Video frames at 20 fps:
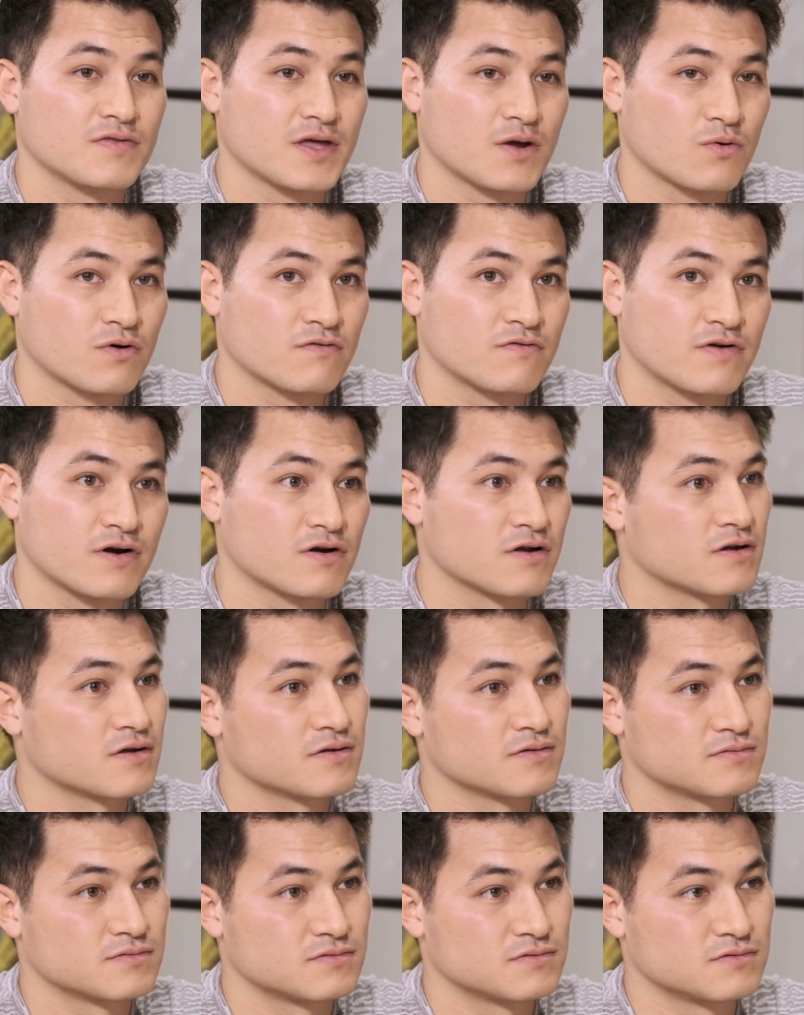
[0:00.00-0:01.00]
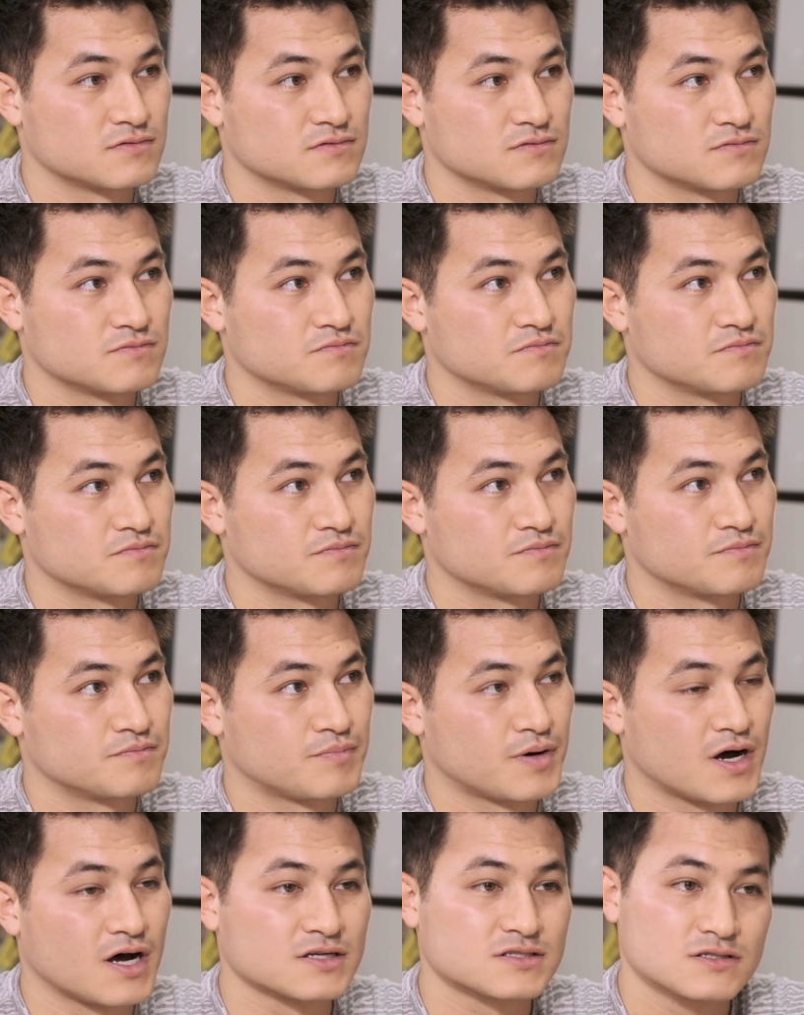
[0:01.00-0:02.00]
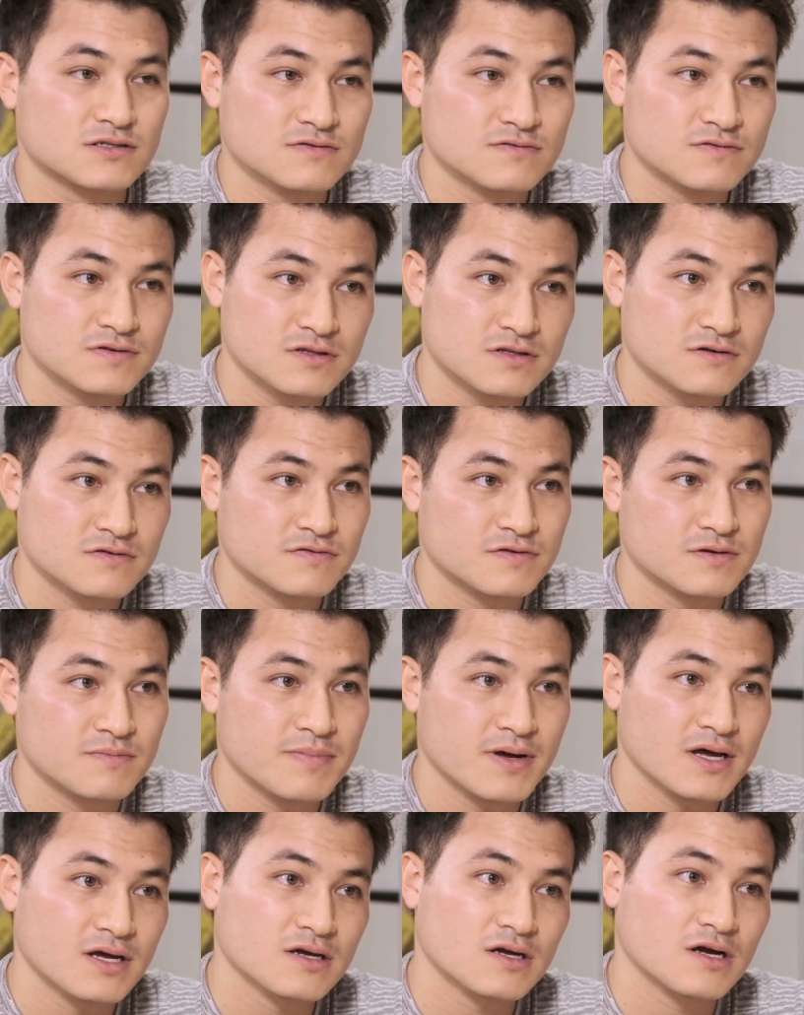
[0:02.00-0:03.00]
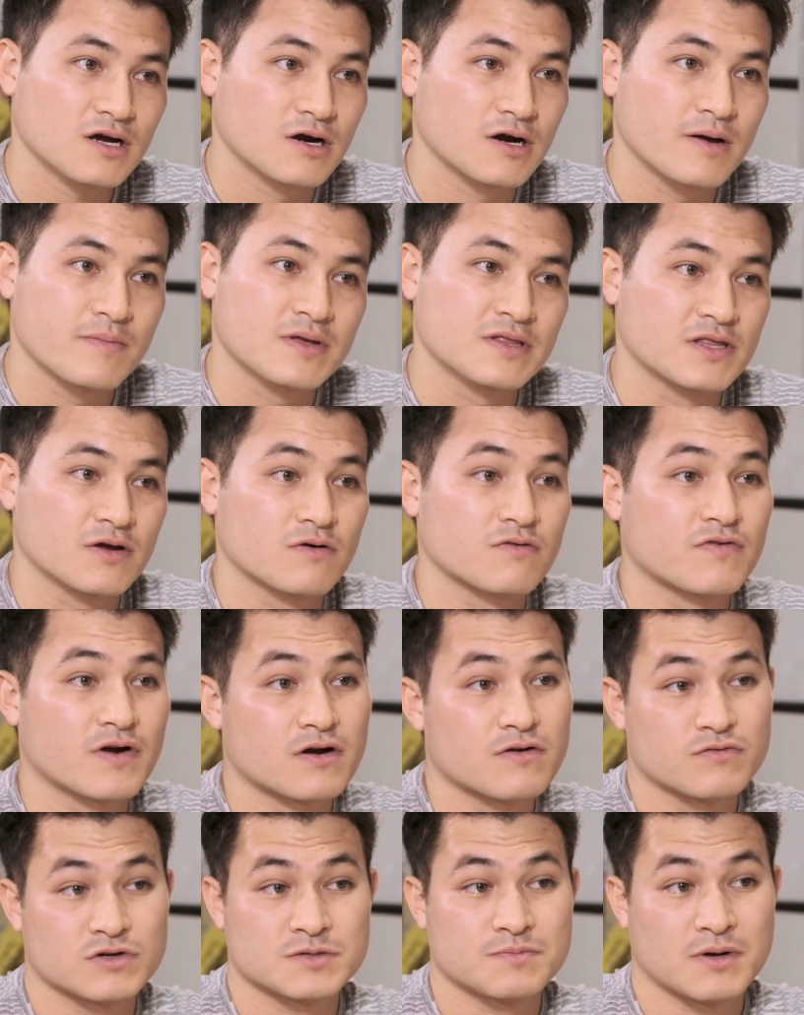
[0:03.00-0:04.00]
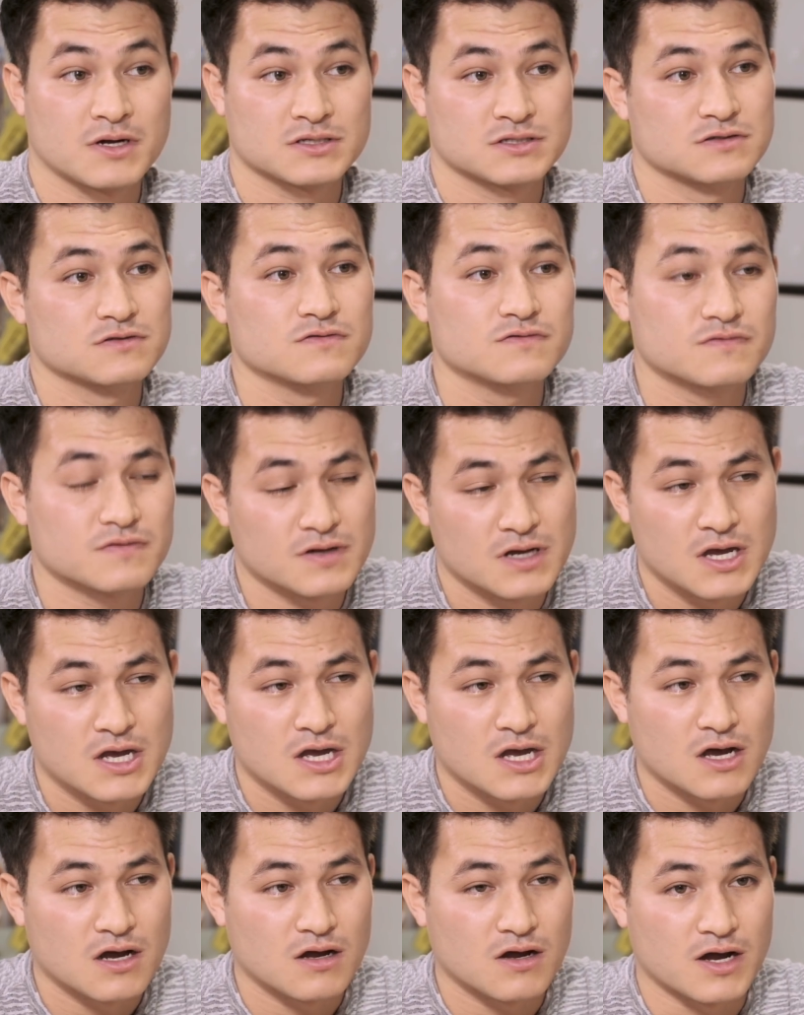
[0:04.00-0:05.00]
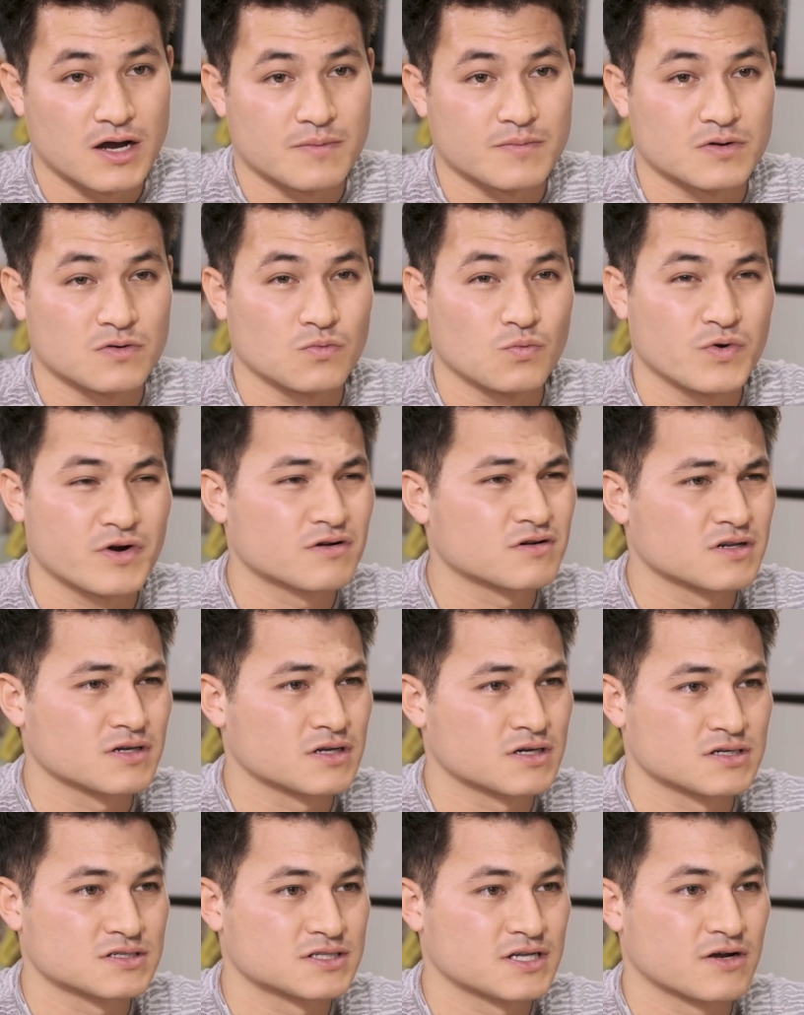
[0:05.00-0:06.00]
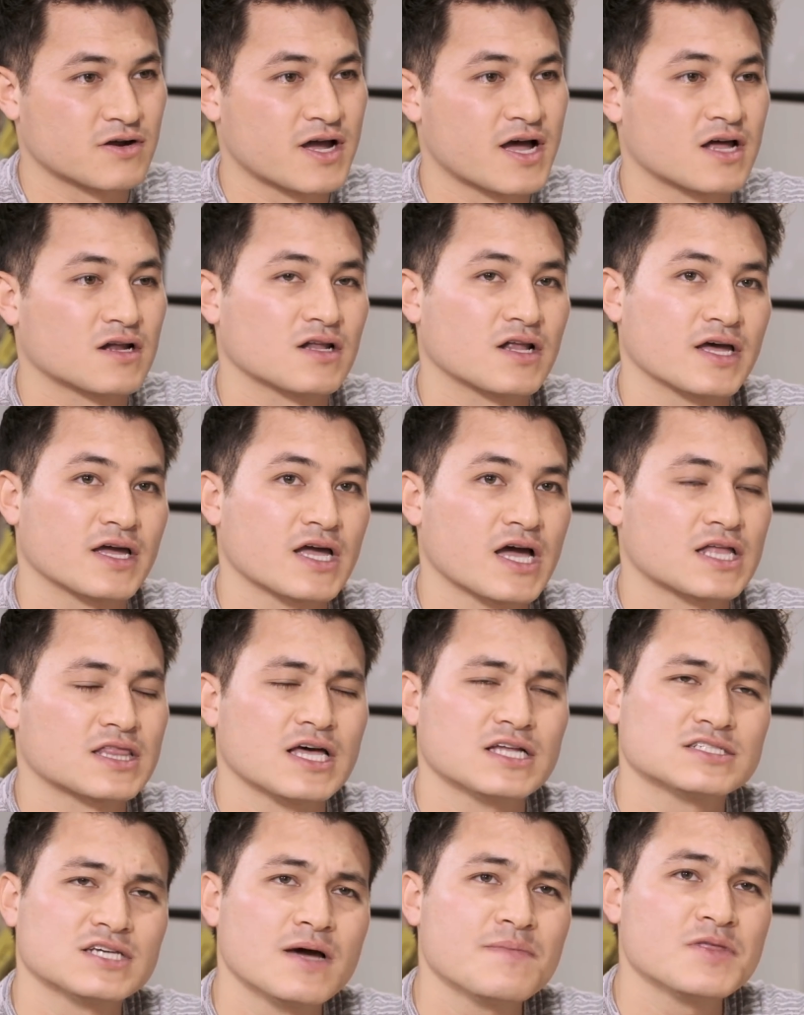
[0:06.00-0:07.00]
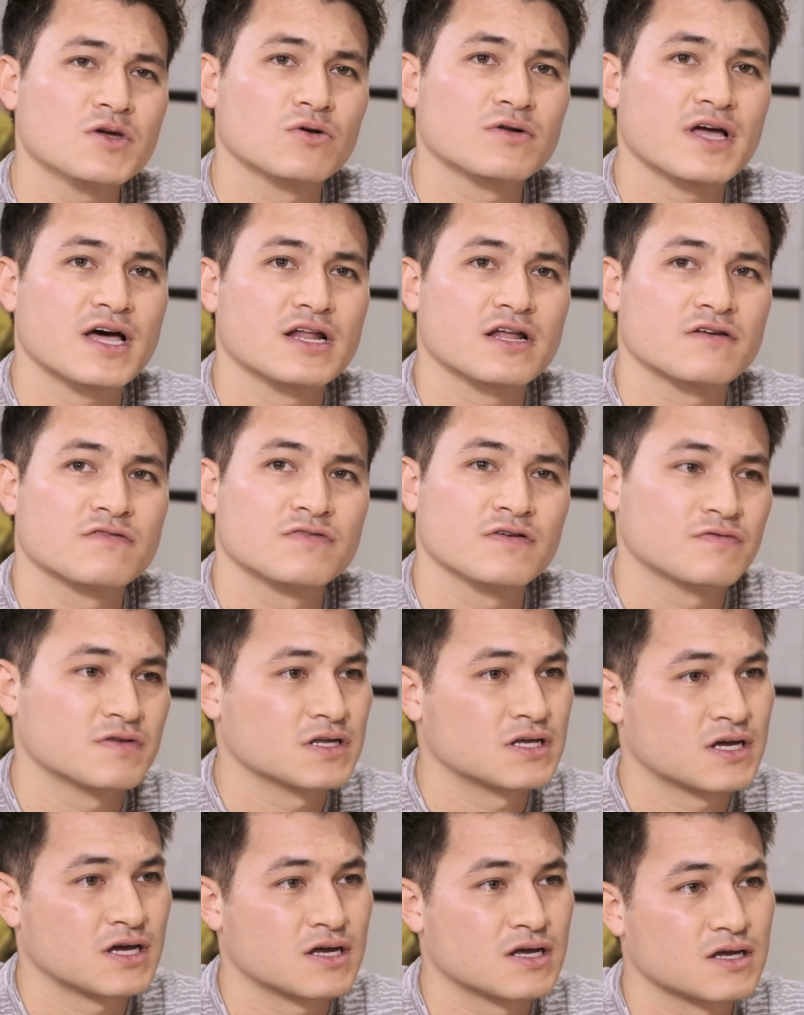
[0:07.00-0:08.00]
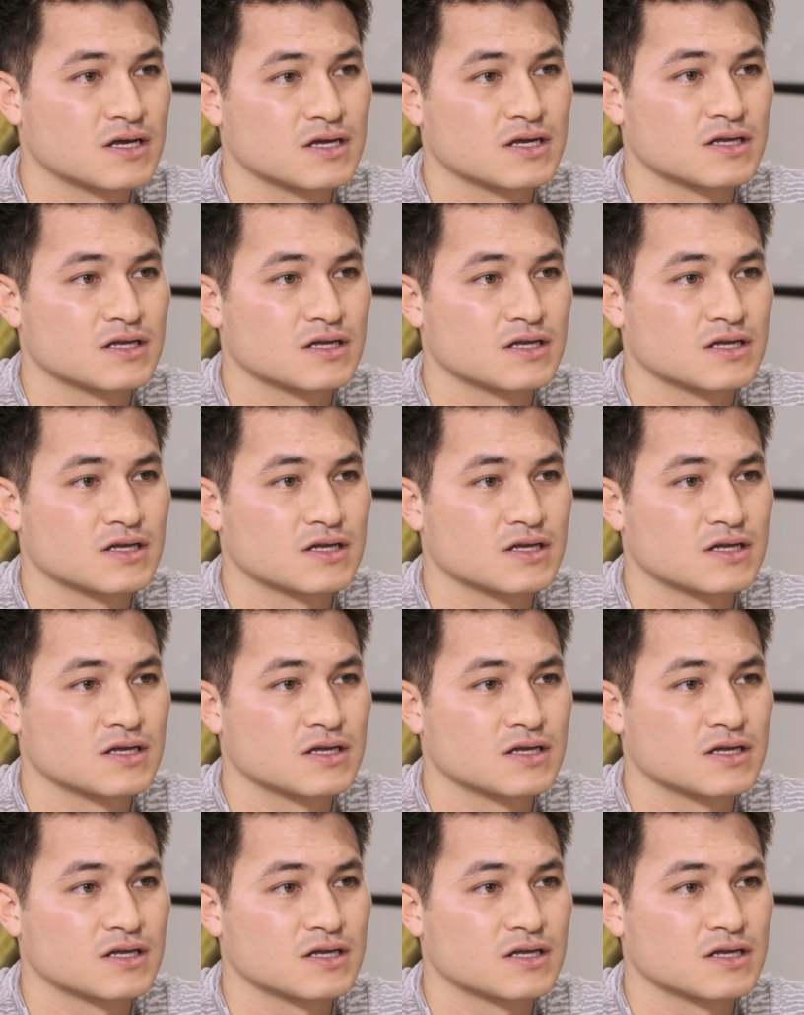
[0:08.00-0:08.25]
And they were very positive in their feedback. They were very responsive. Weirdly, because they had at that time they only had 50K